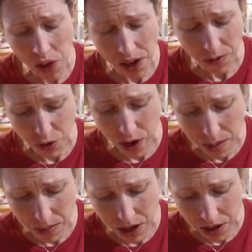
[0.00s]
I have the
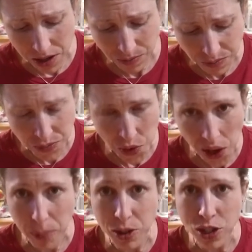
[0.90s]
right amount of
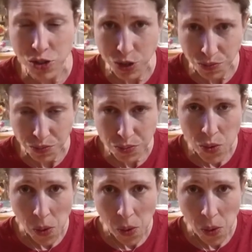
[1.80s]
cabbage and